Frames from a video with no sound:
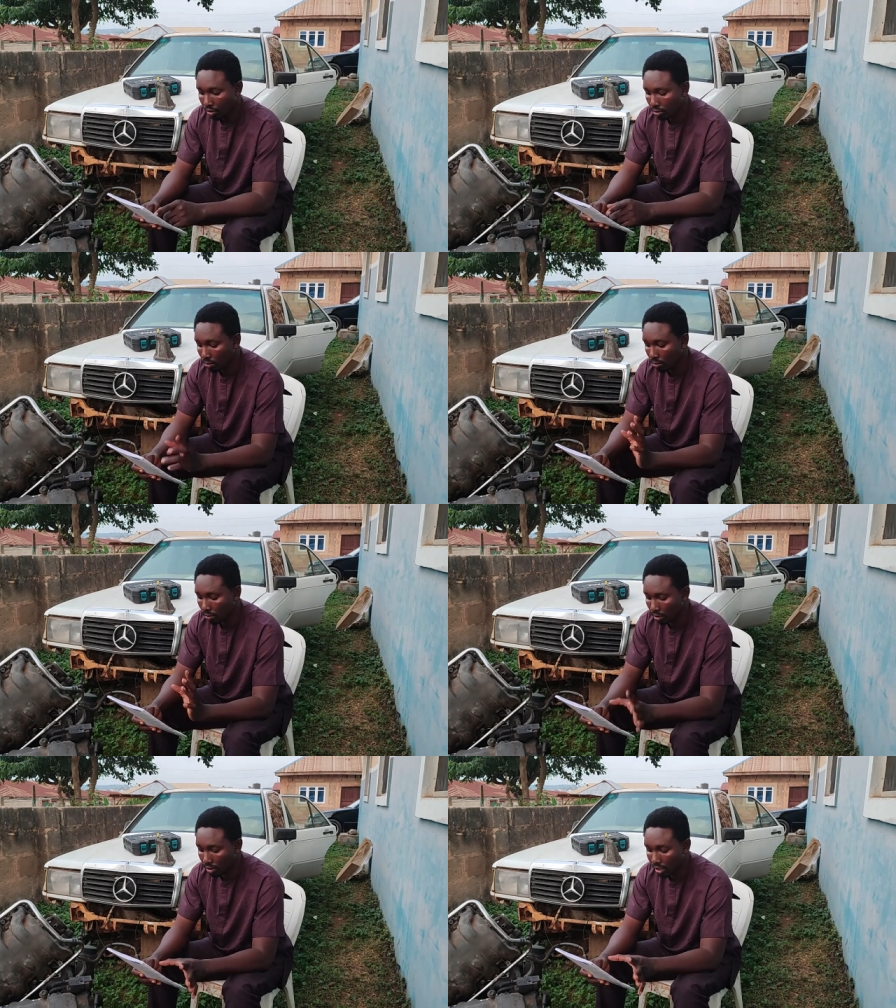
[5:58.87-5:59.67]
so
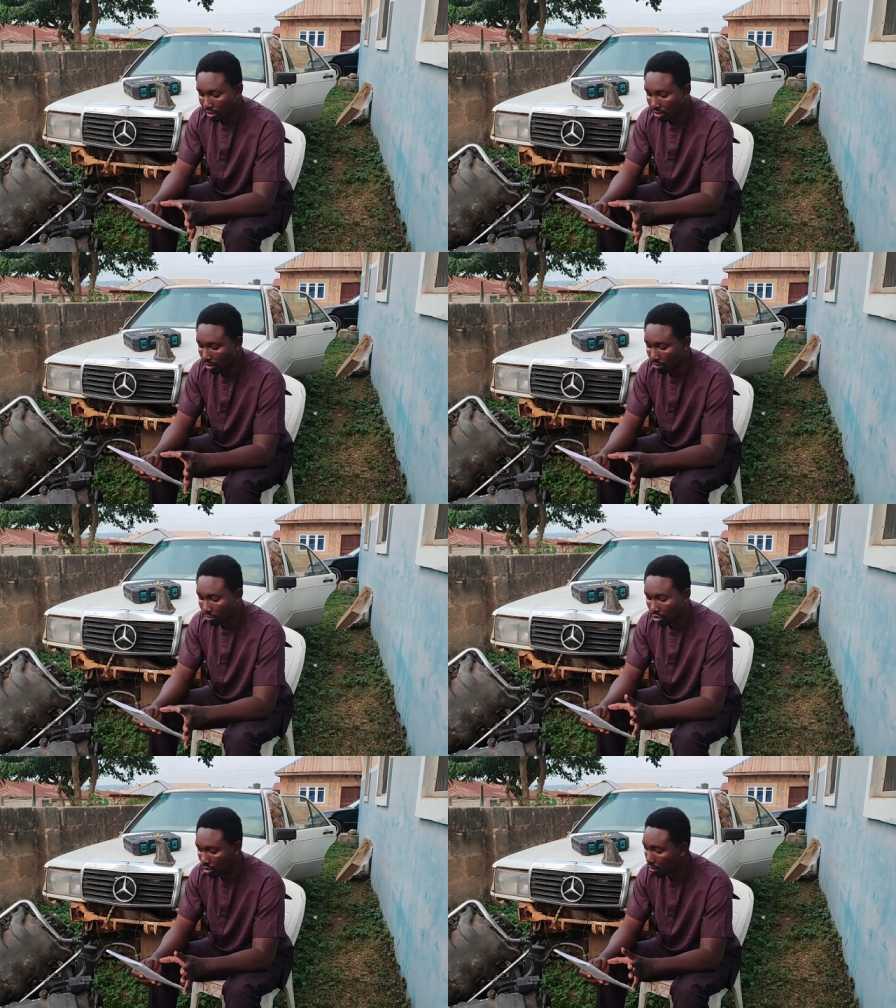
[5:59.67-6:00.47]
the next uh,
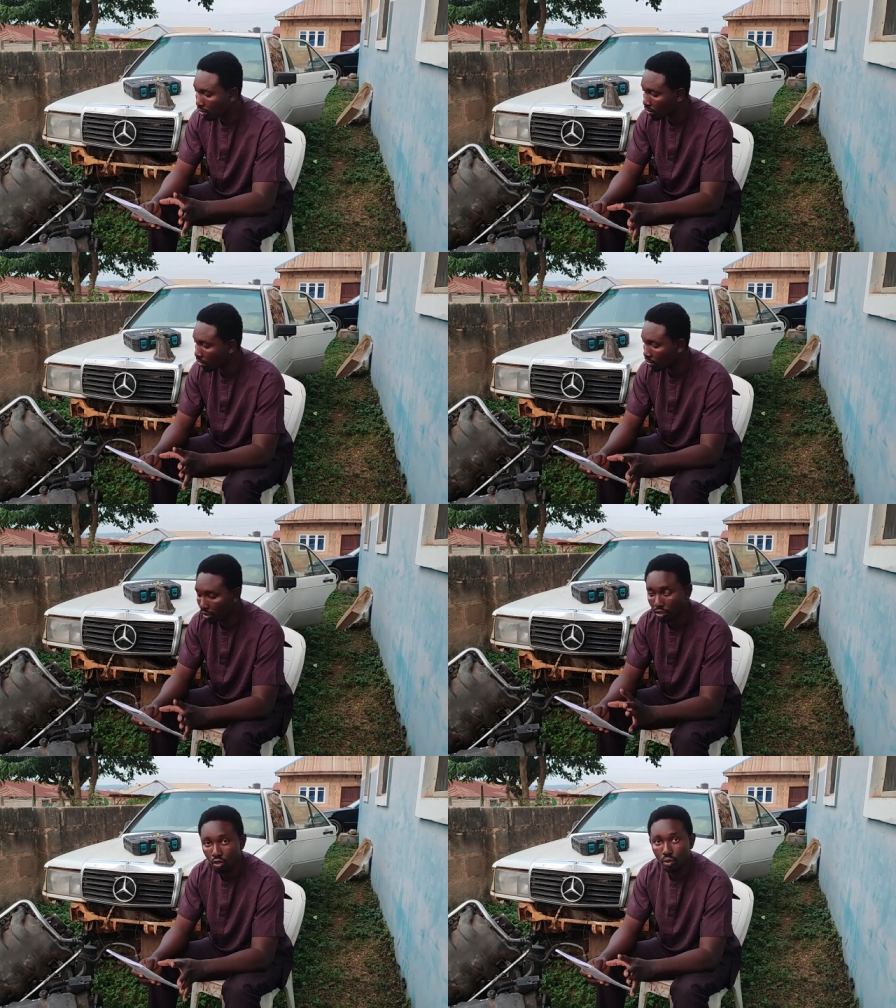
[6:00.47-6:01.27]
major
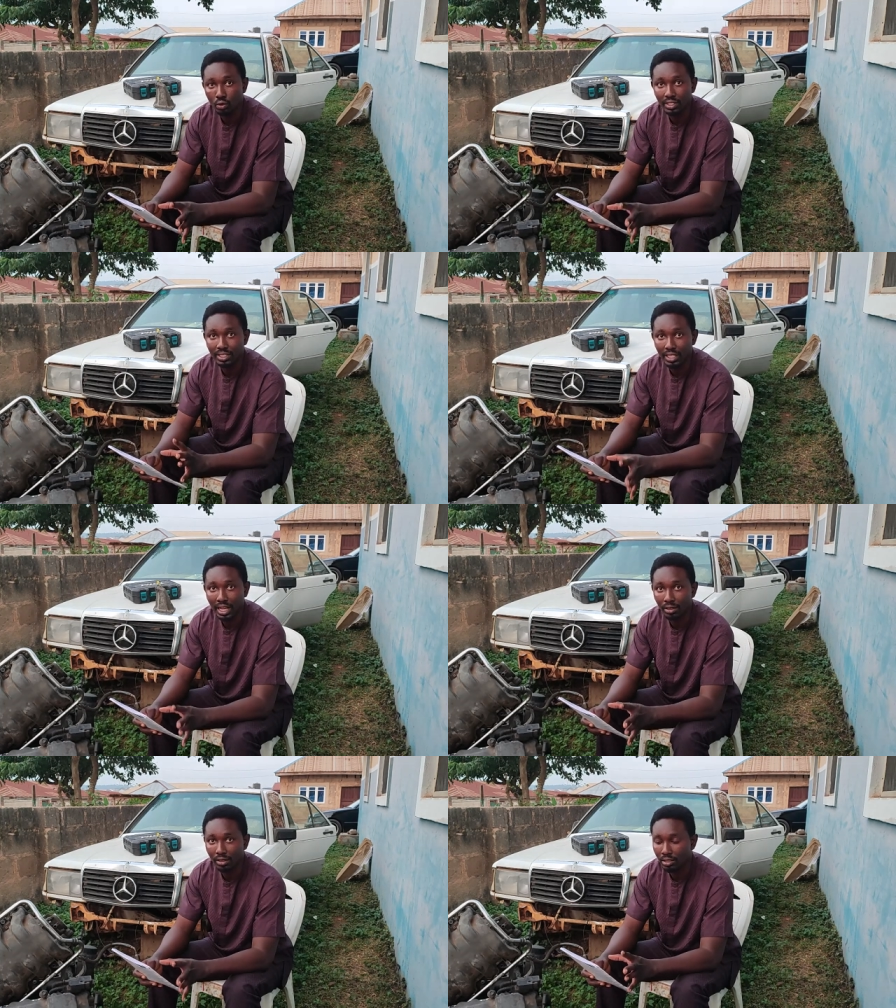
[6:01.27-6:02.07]
thing to
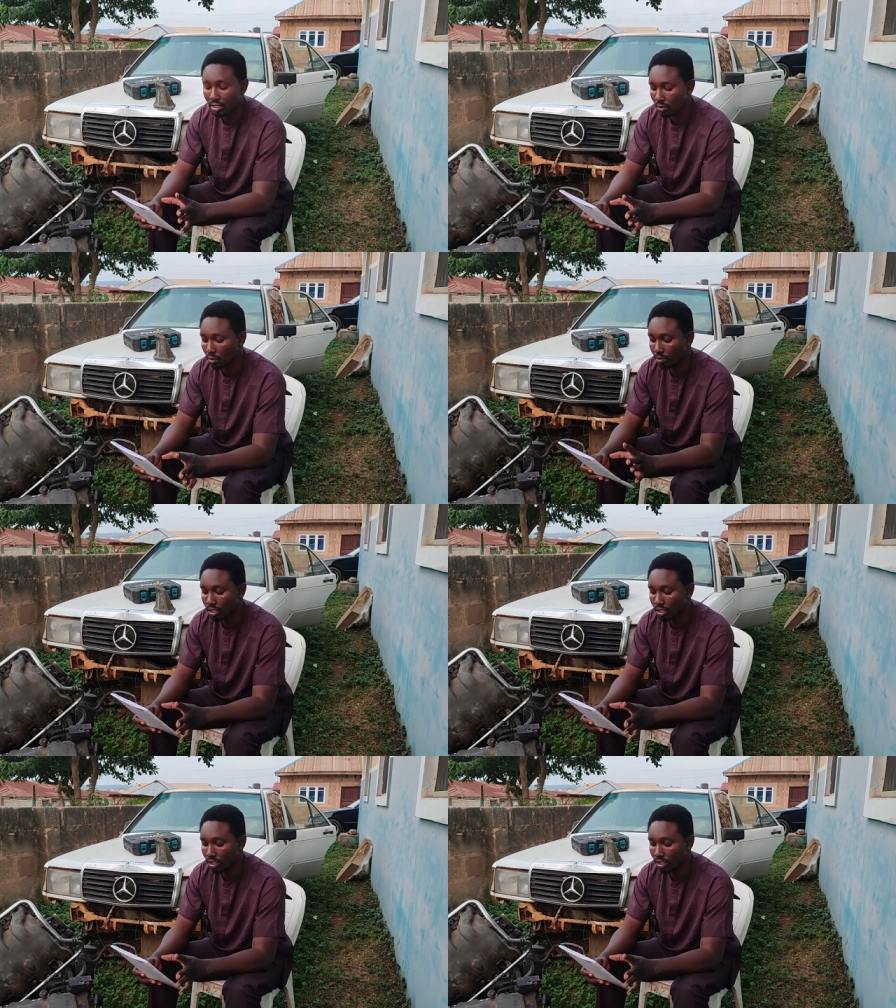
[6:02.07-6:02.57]
decide on will